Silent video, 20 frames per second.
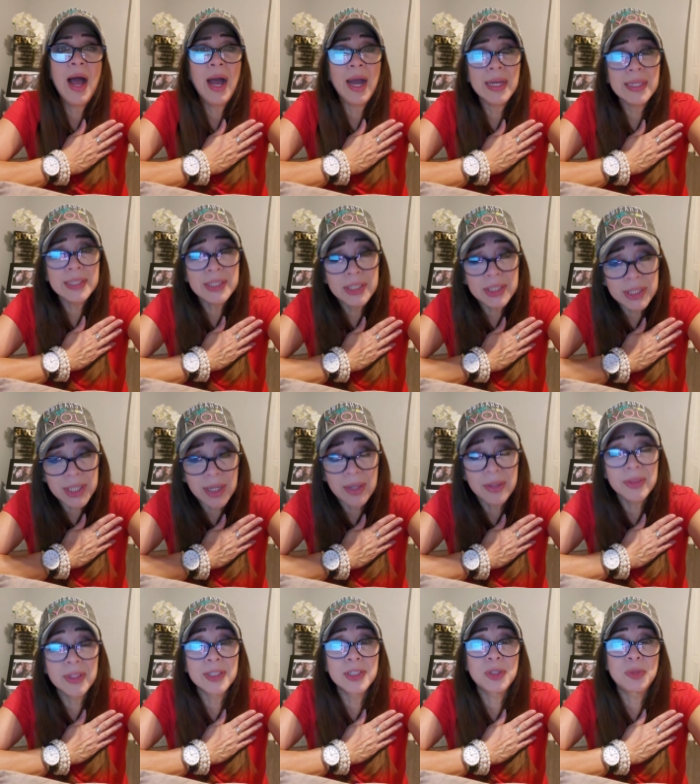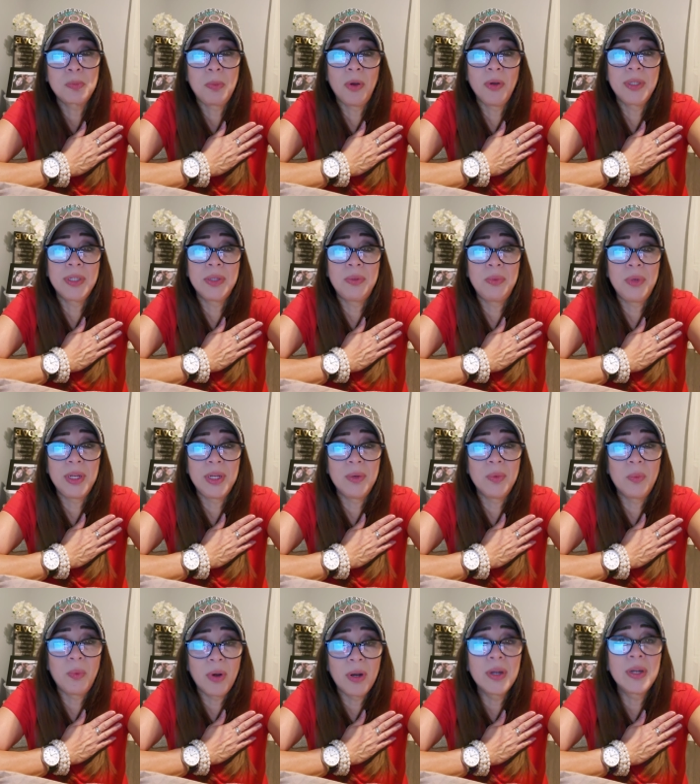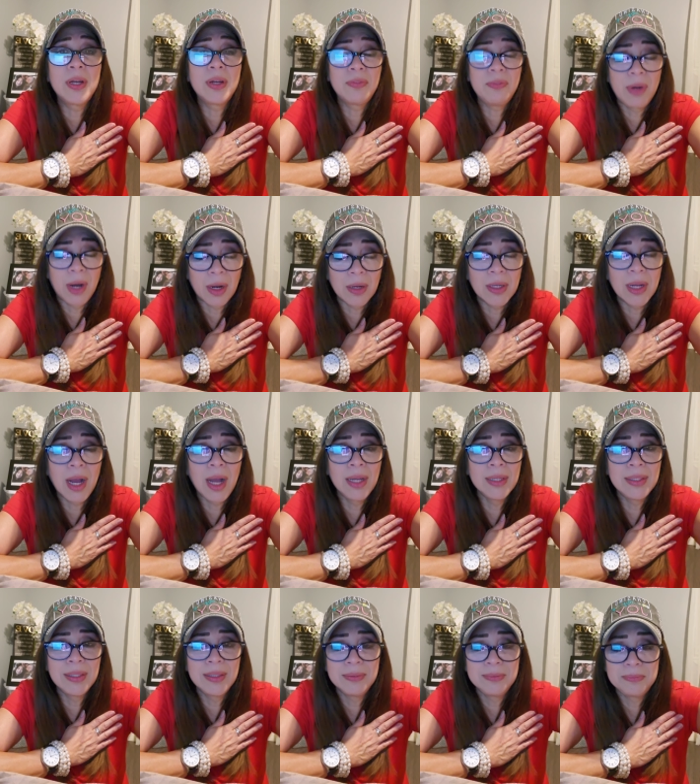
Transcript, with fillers: I share the spoken written word of our God.